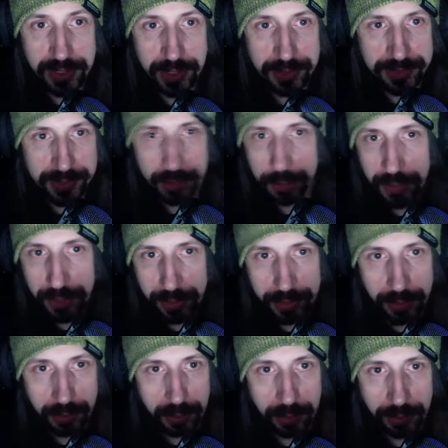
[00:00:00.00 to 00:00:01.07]
up here
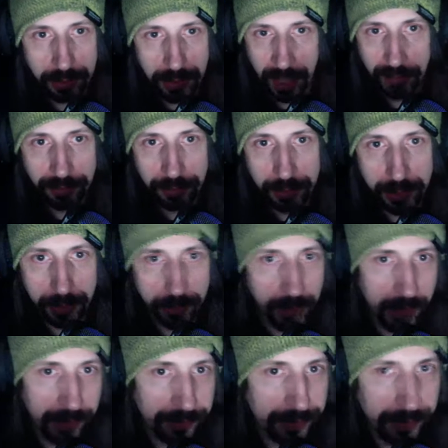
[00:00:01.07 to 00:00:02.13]
thinking the cavalry had
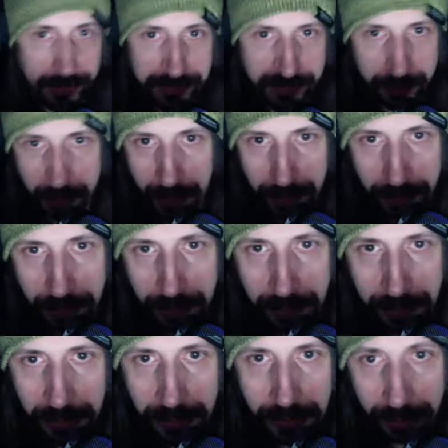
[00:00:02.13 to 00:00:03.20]
arrived, that somehow
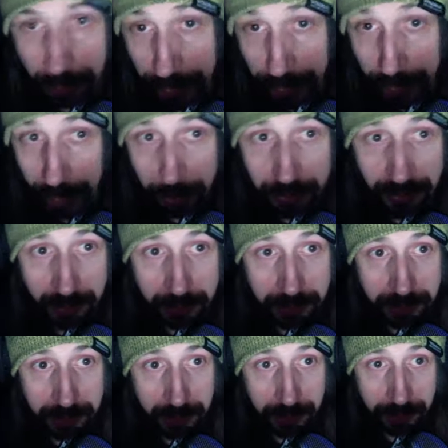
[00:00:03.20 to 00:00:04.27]
we could help them,
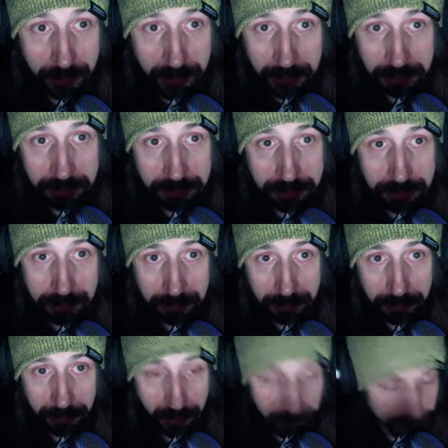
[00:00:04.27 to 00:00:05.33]
and then we'd
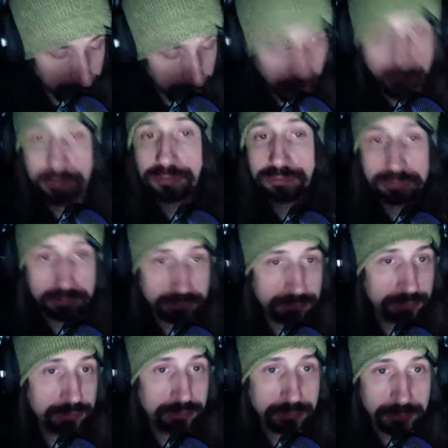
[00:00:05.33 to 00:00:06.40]
blot them out
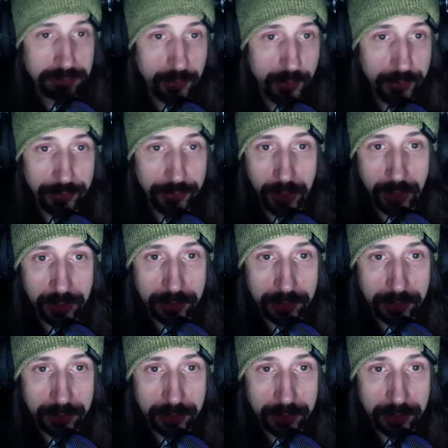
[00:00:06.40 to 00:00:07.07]
with fire.